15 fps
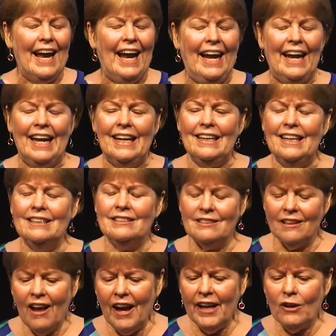And it's
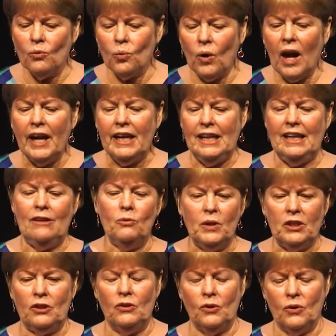like writing
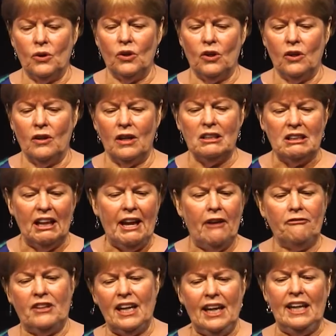with your
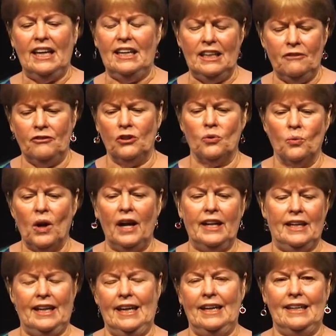left hand if you're
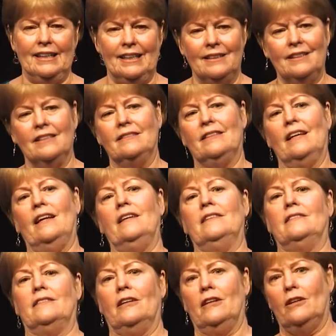right-handed. It
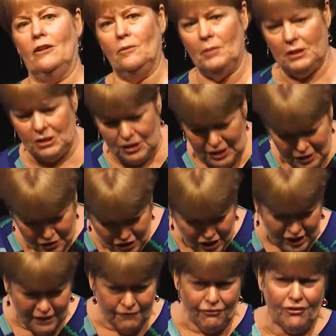takes so much
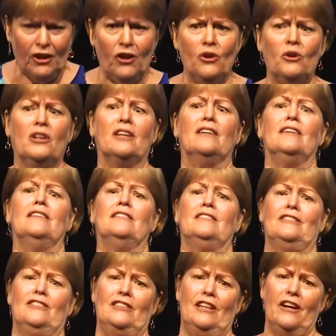energy and
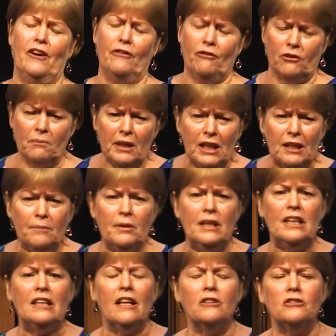focus, you know, for me to
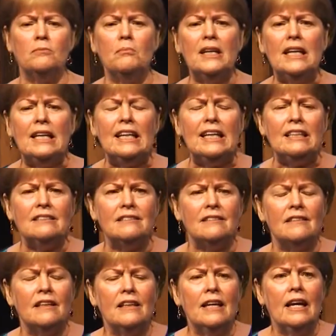be in those meetings.
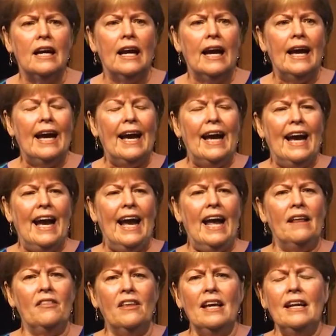
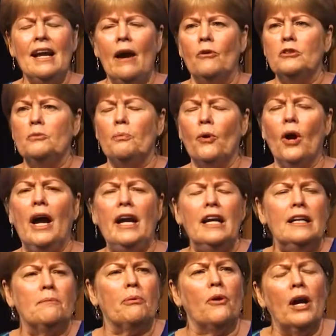And then I was
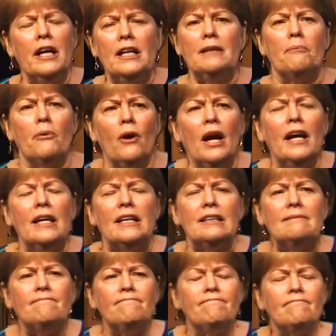praying and praying and
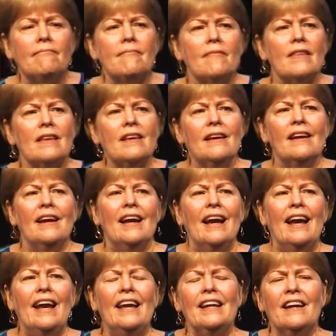praying.
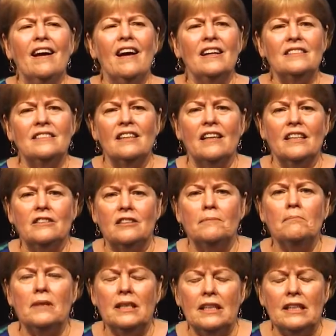And God said to
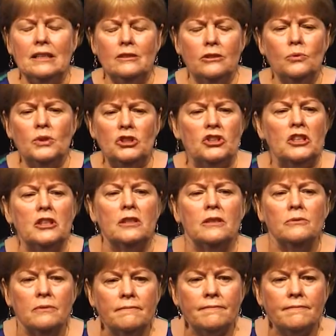me, do what you do.